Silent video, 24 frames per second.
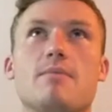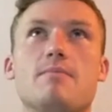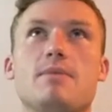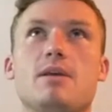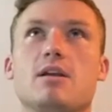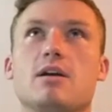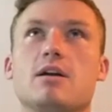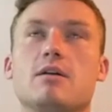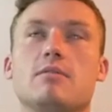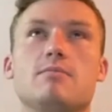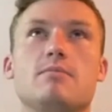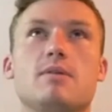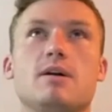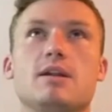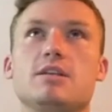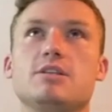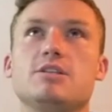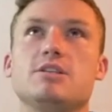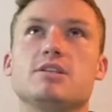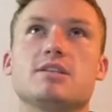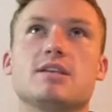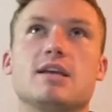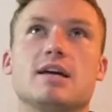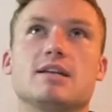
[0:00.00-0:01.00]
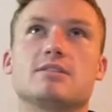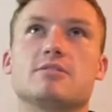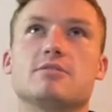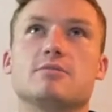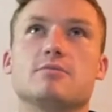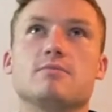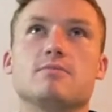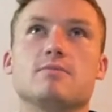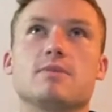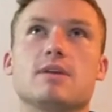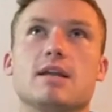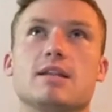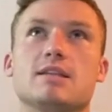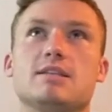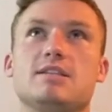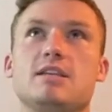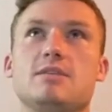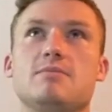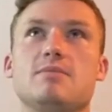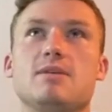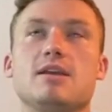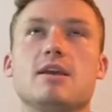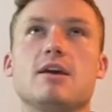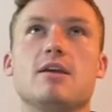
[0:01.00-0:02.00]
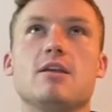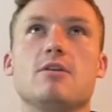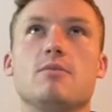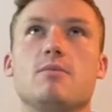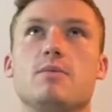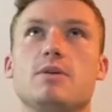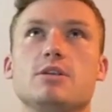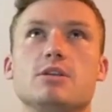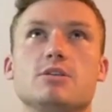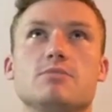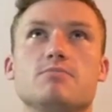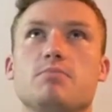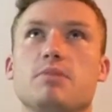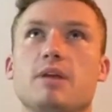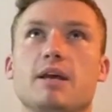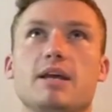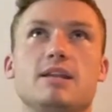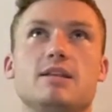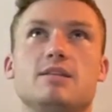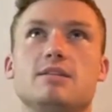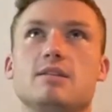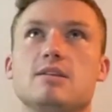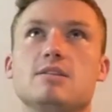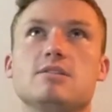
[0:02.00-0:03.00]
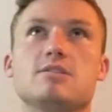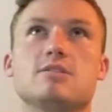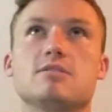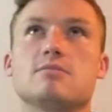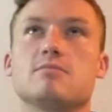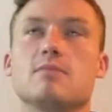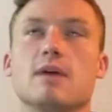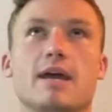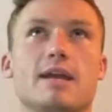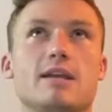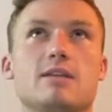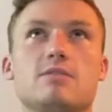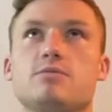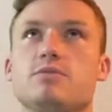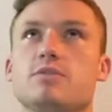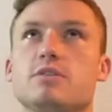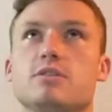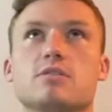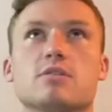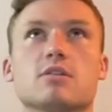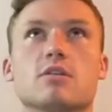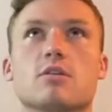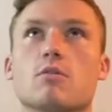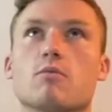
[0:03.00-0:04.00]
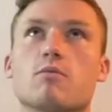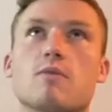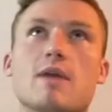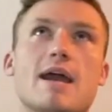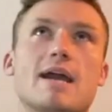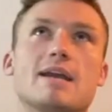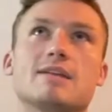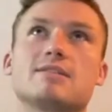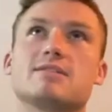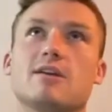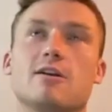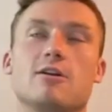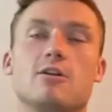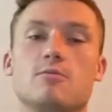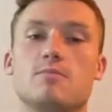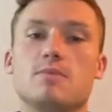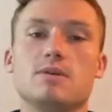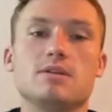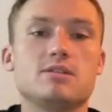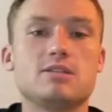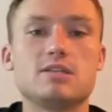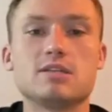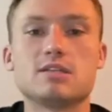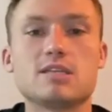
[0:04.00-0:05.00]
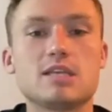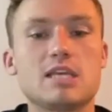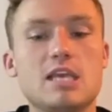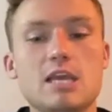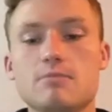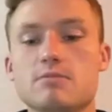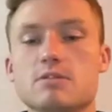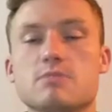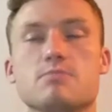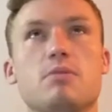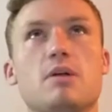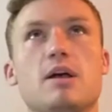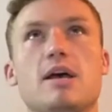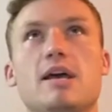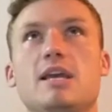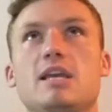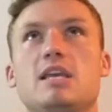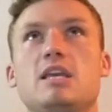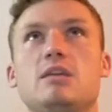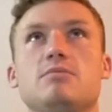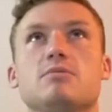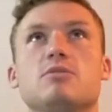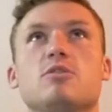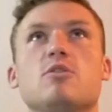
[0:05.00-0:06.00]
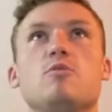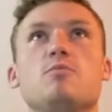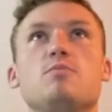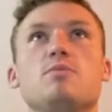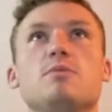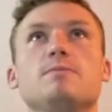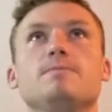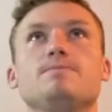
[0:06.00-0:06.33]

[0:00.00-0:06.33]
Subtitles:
Me and a couple buddies just got a team together, and we just played in these like just little rag tournaments just to keep us playing, keep us hooping